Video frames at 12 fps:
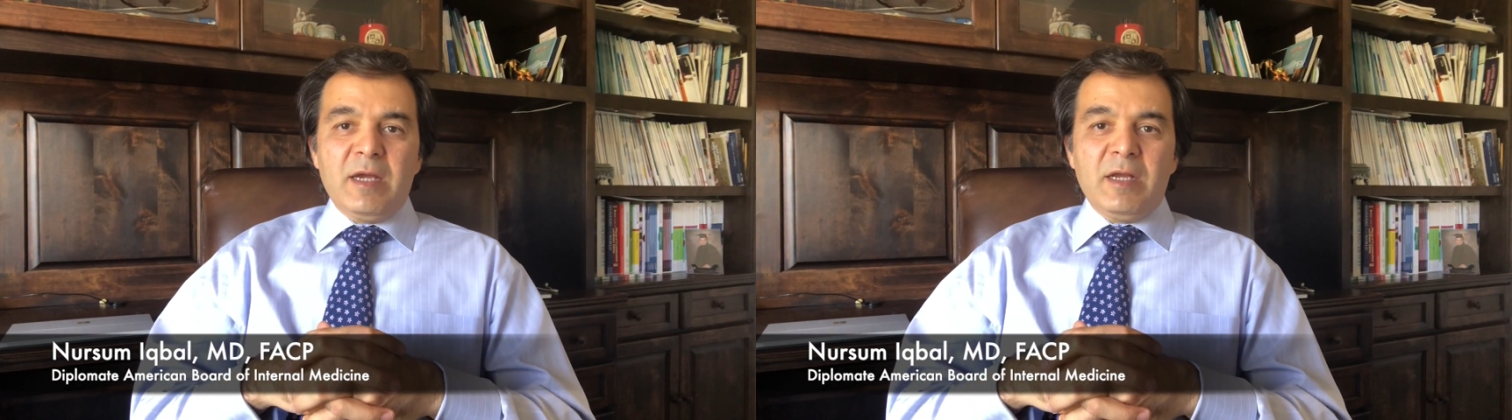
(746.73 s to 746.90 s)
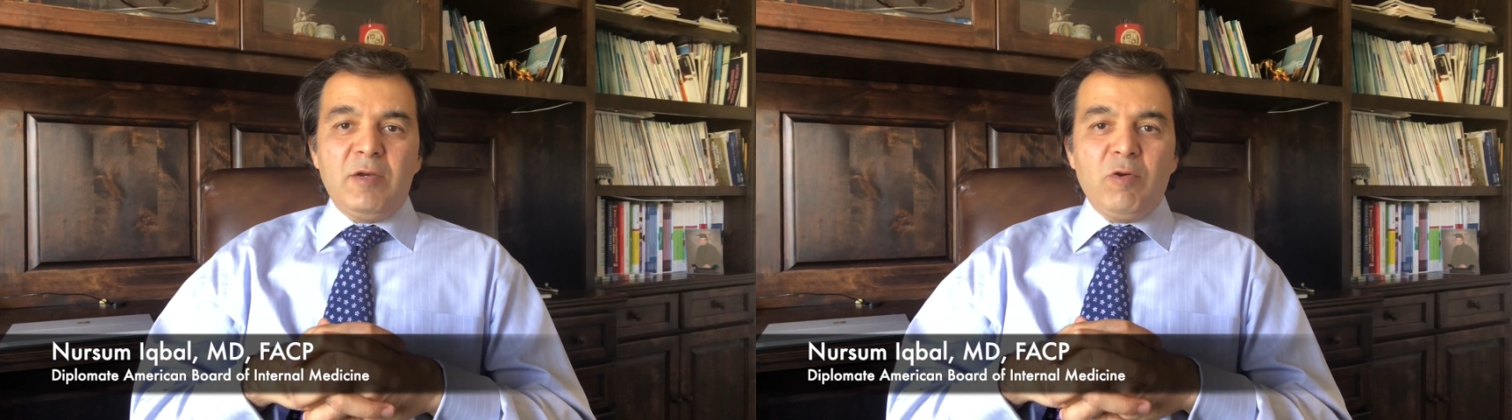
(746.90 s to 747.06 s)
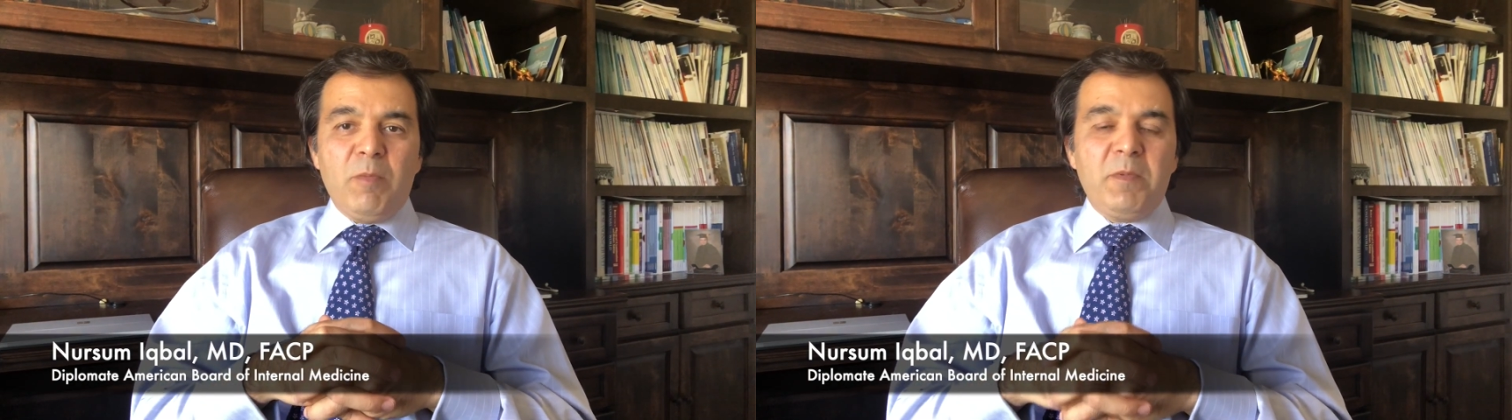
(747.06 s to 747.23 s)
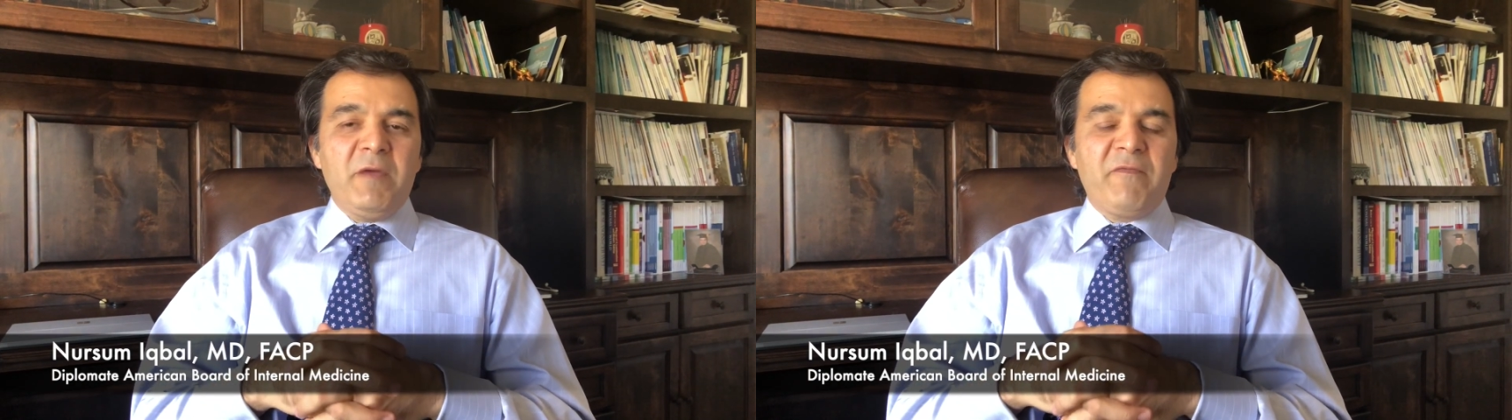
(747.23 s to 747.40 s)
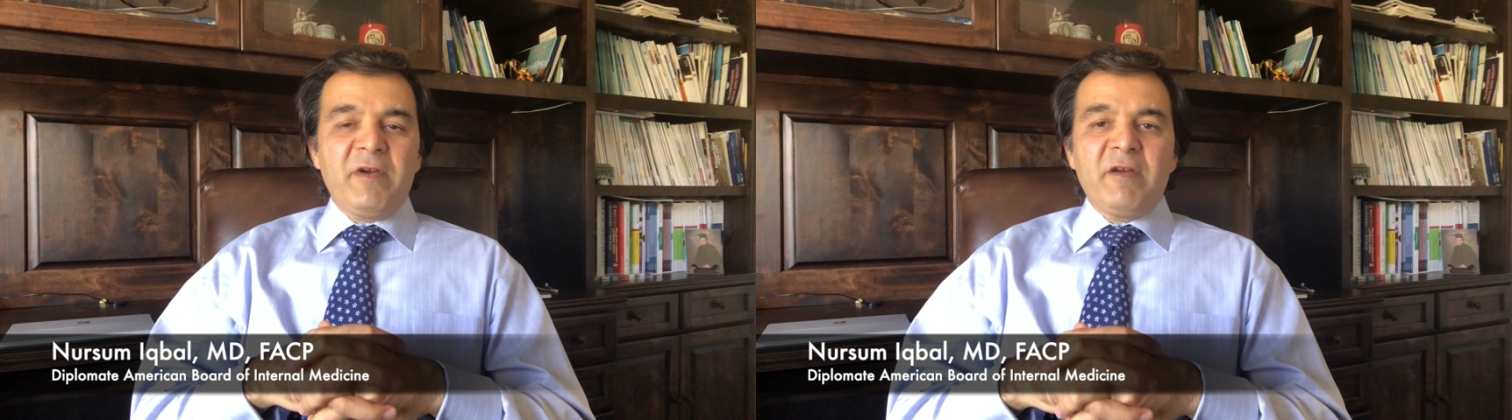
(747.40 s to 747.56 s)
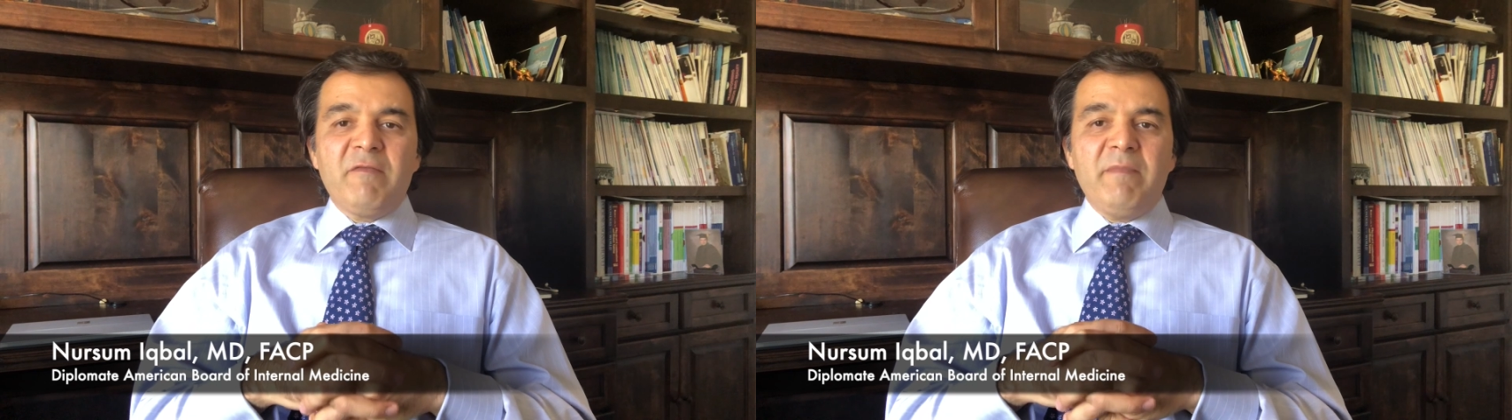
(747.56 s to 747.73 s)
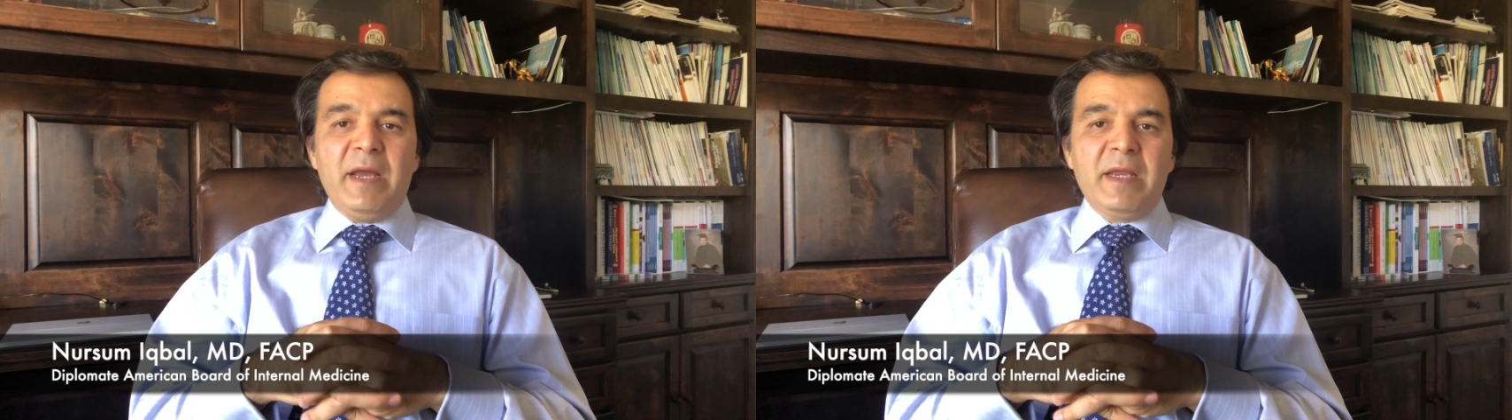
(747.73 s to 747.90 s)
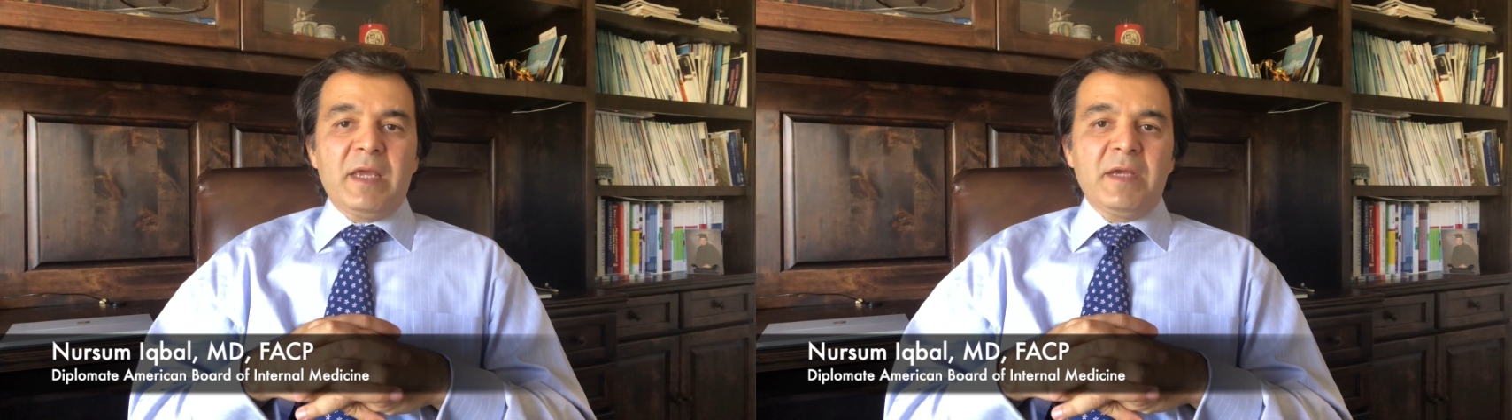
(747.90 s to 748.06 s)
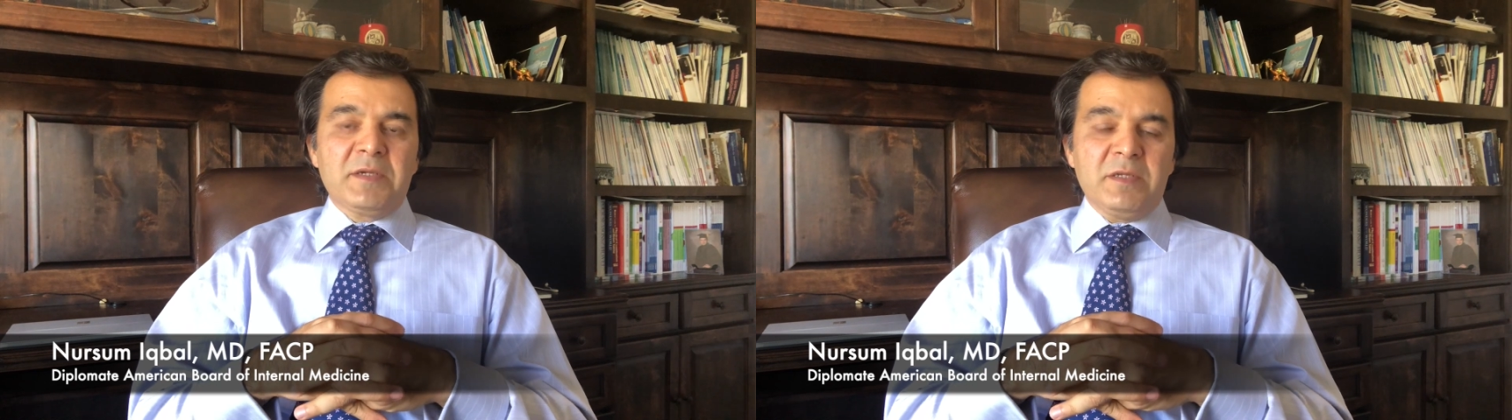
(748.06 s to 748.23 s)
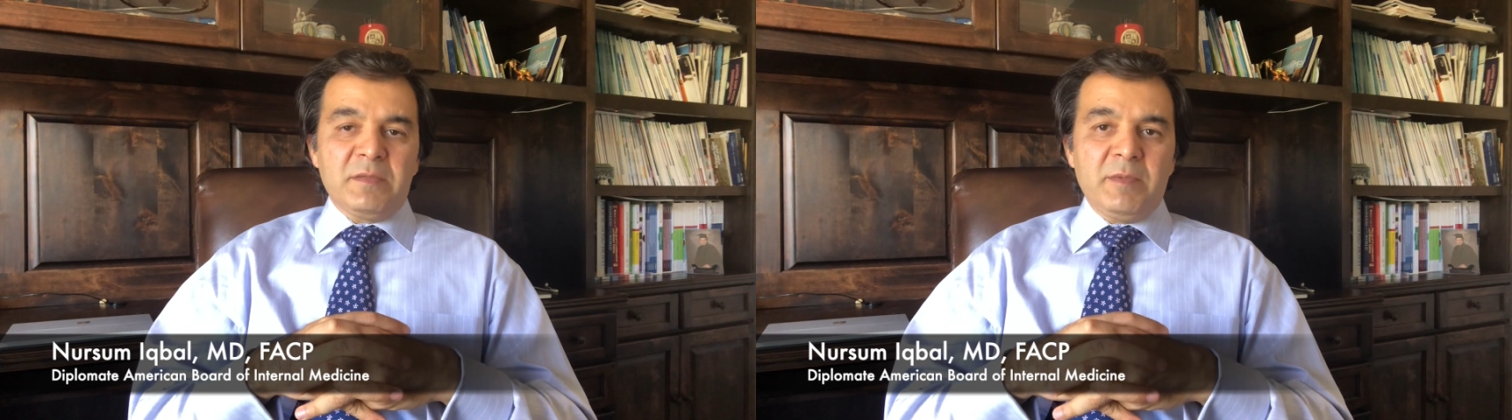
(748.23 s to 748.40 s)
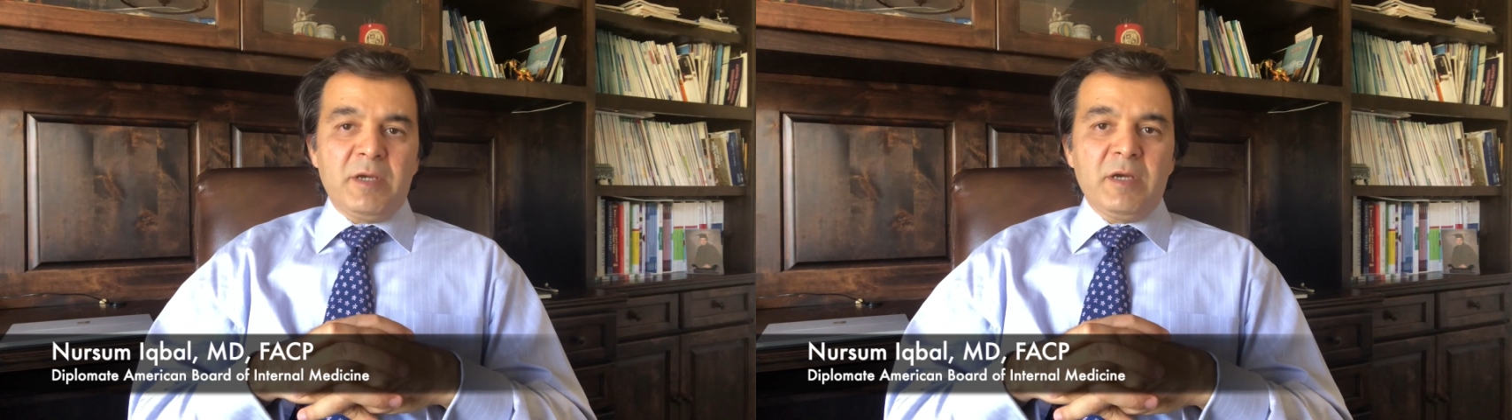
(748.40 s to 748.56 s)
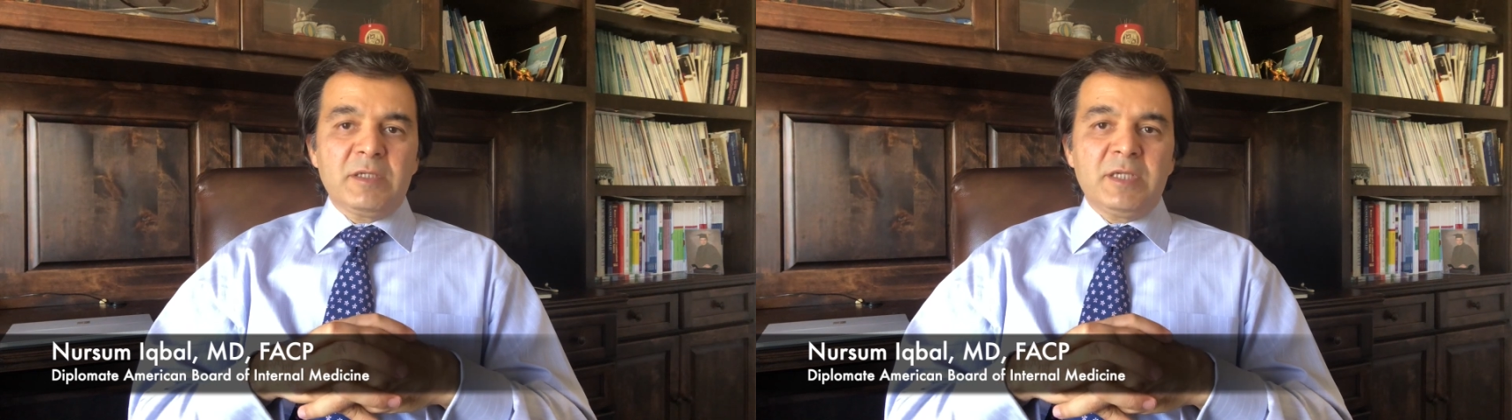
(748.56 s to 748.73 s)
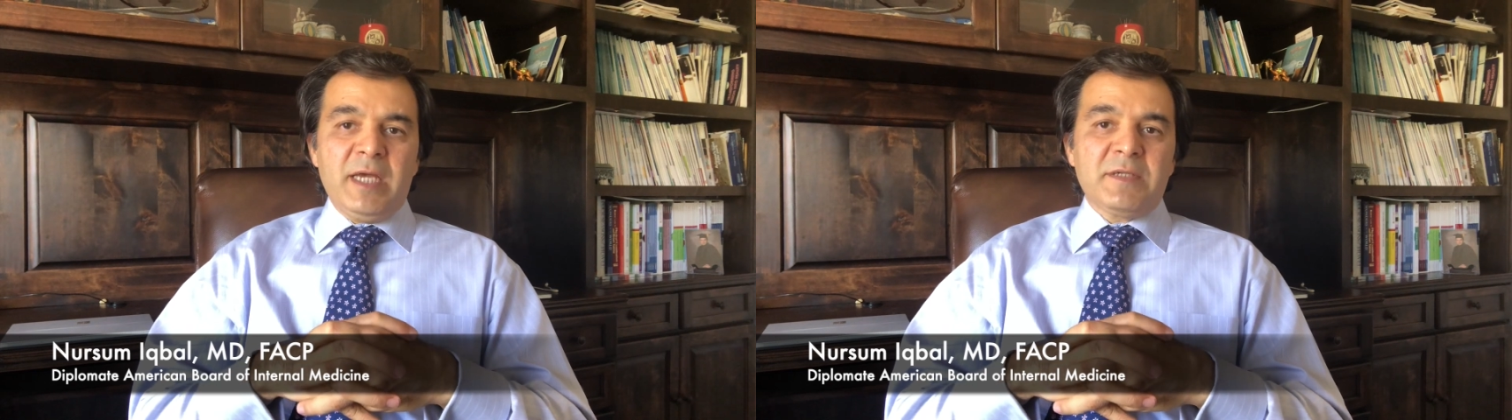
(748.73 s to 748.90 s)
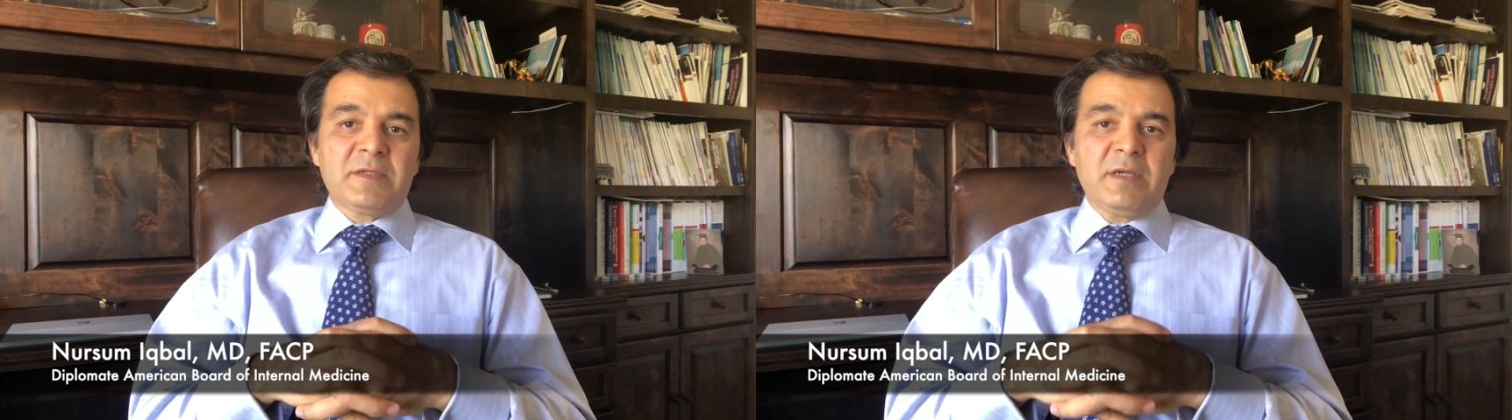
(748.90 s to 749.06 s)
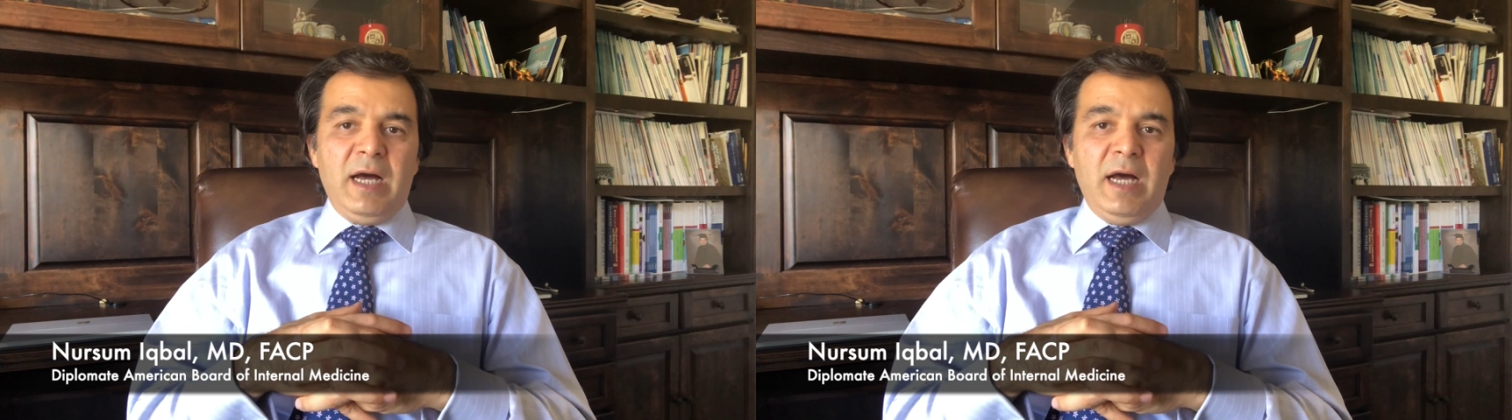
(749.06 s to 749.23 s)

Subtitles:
Don't be afraid of medications, because yes,